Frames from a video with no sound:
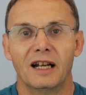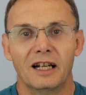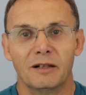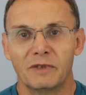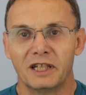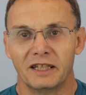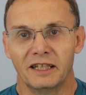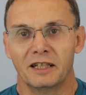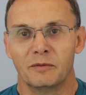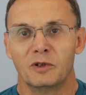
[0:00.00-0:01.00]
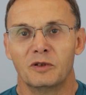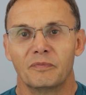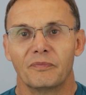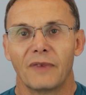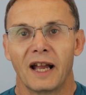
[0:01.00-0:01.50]
like
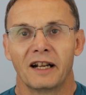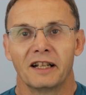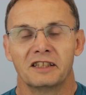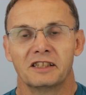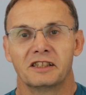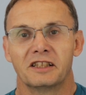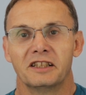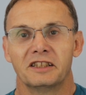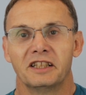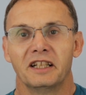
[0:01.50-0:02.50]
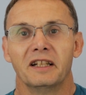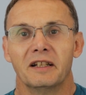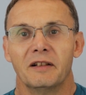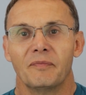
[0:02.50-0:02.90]
Littlemore Angling Society,